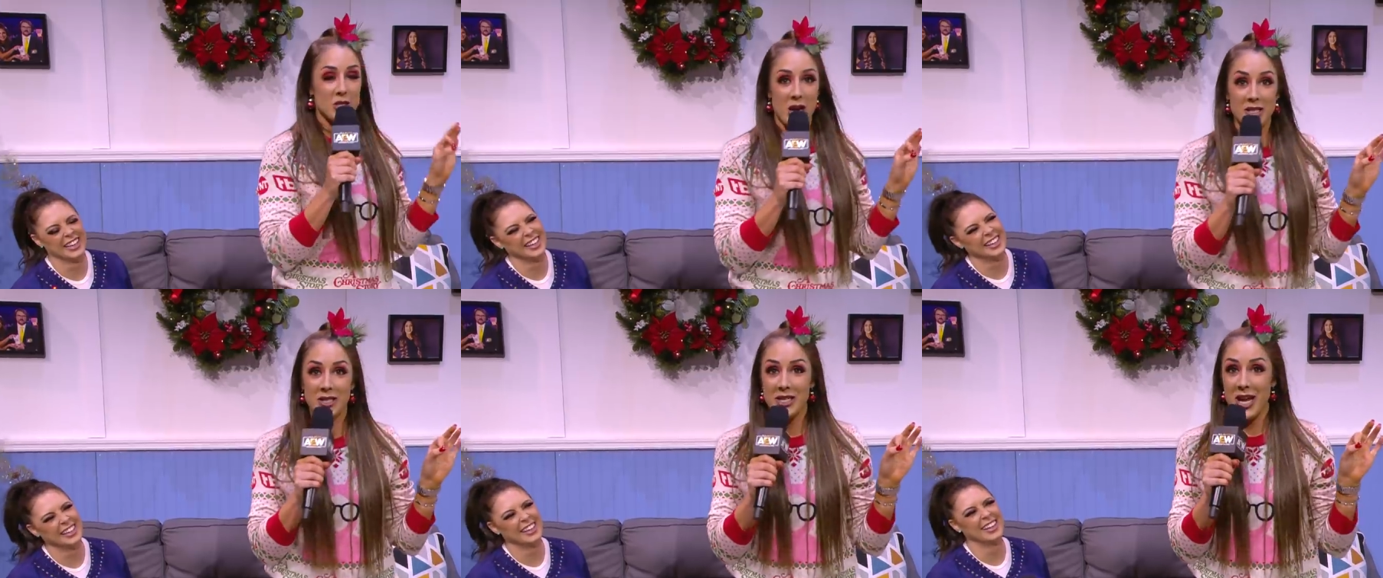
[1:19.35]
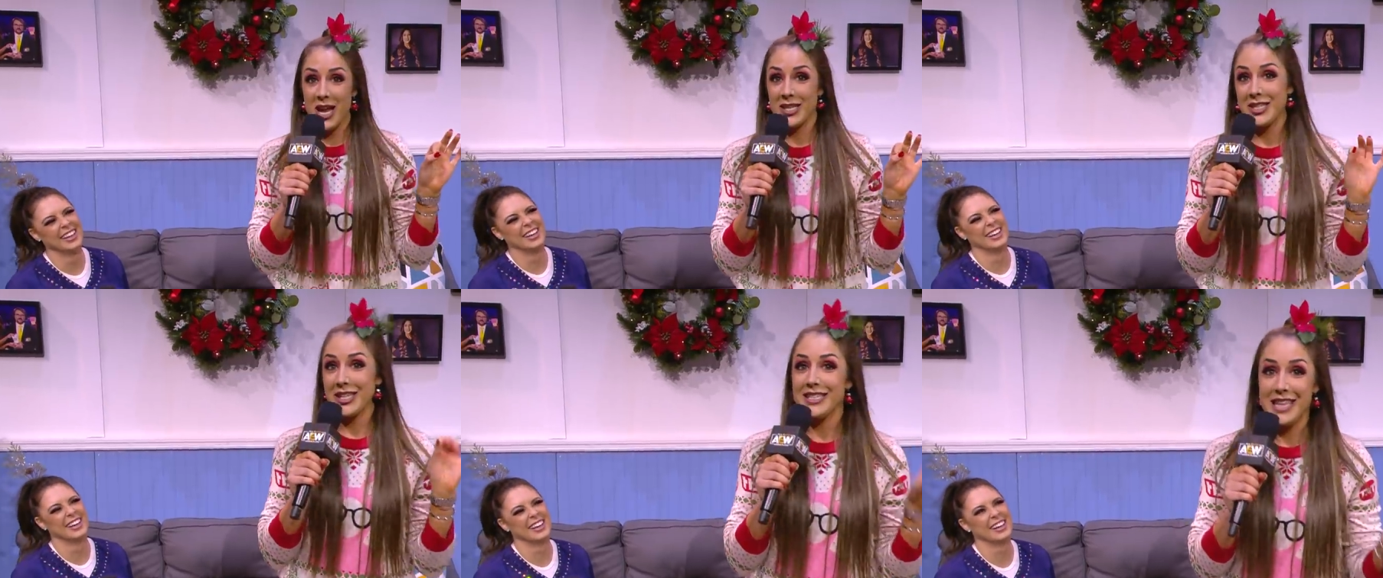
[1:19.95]
Speaker 1: just in
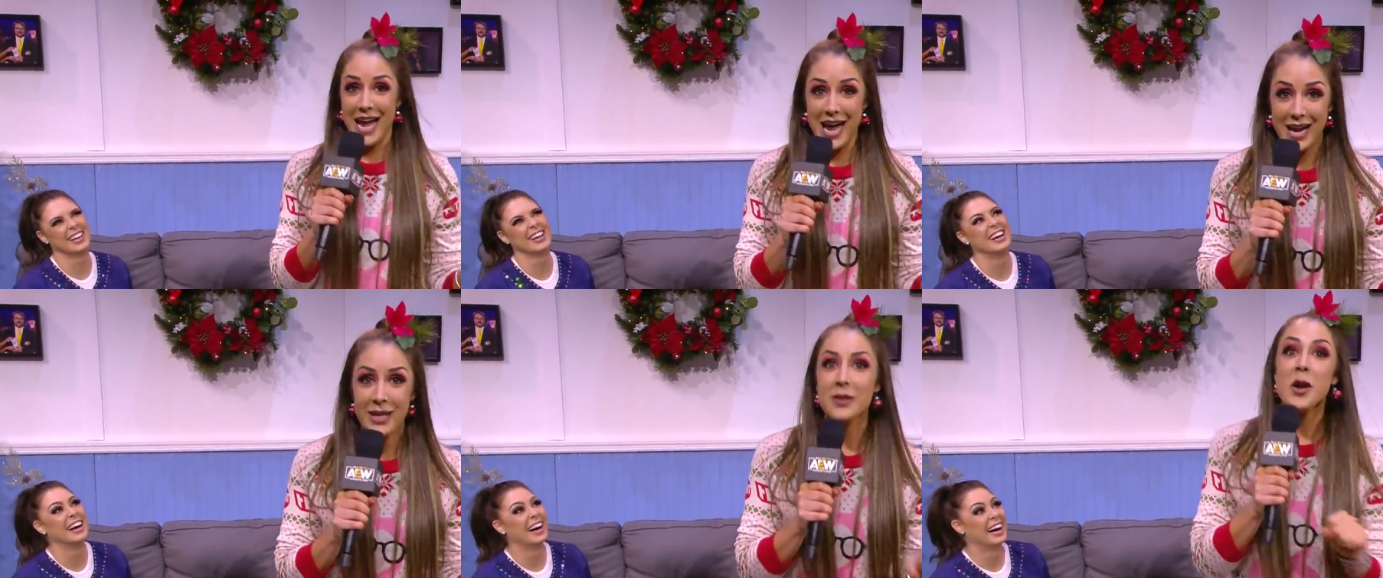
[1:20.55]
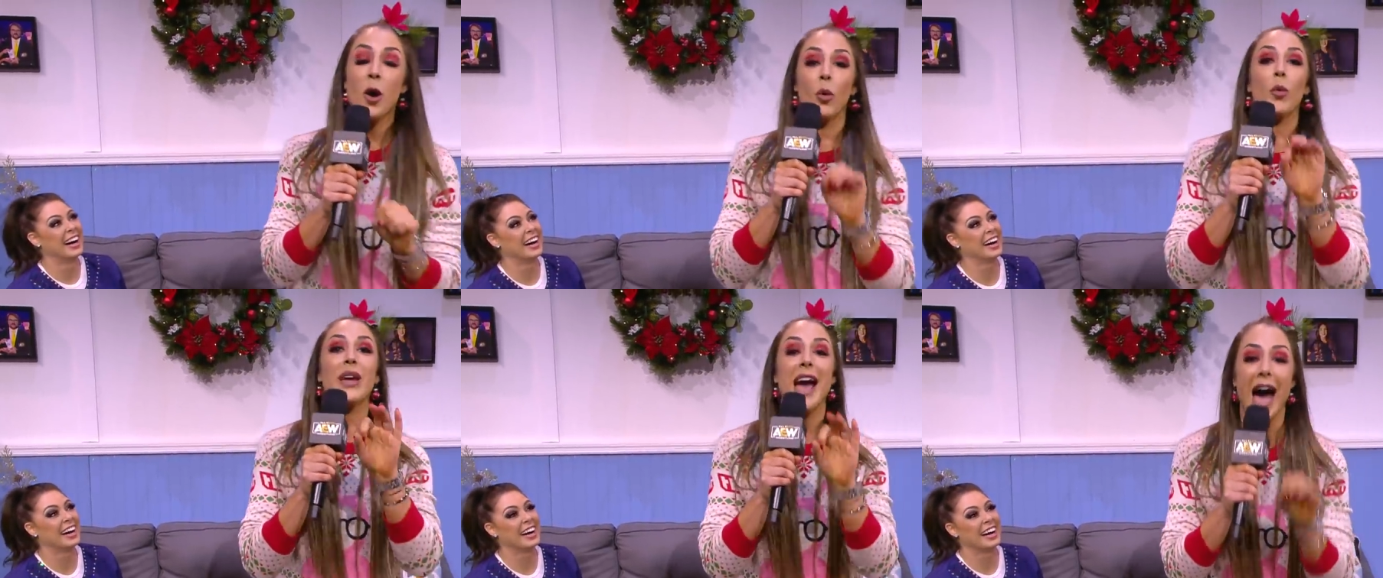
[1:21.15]
today.
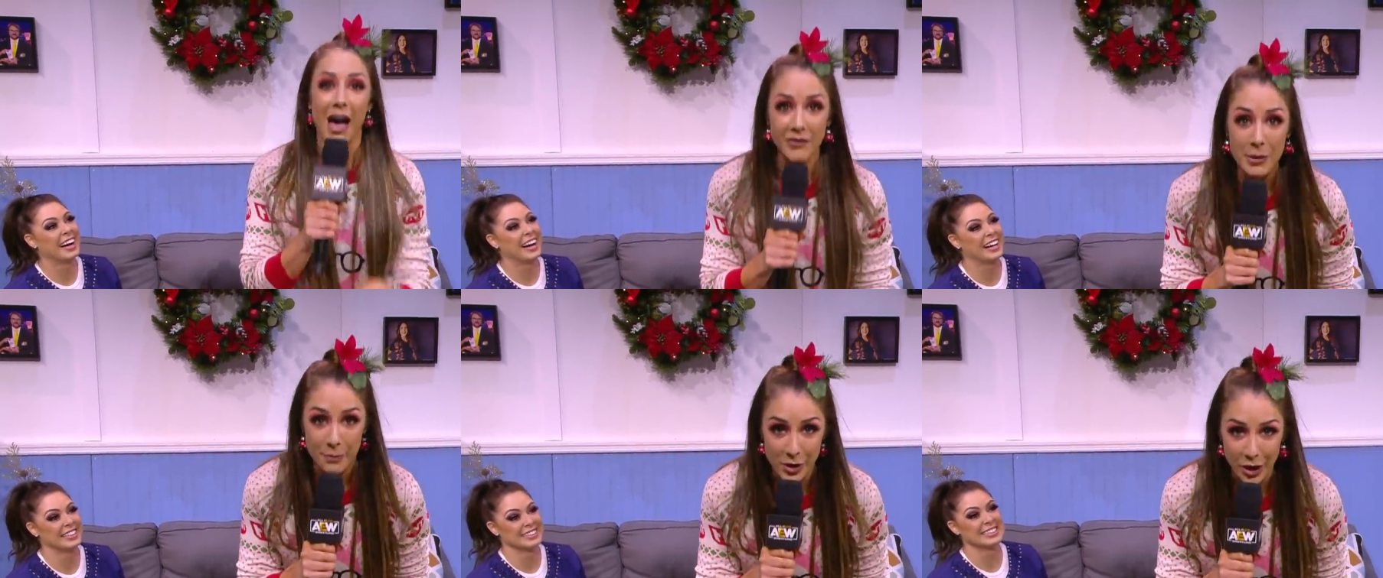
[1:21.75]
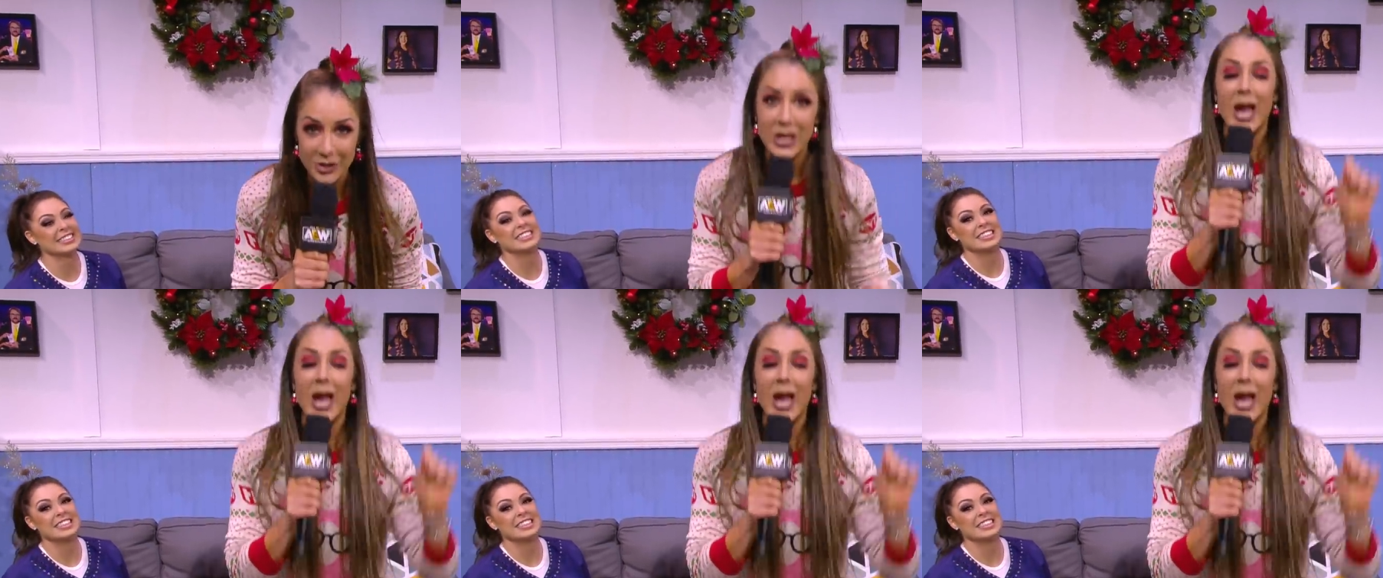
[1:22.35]
We have it booked.